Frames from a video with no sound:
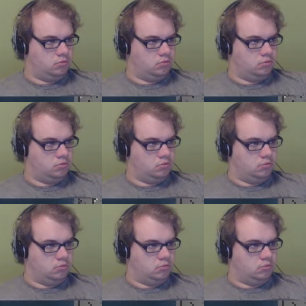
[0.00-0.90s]

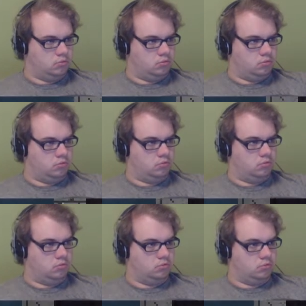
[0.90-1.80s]

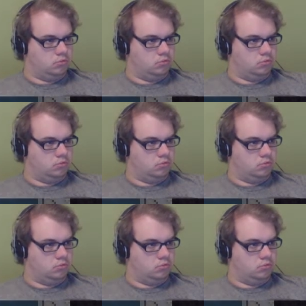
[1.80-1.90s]
[no speech]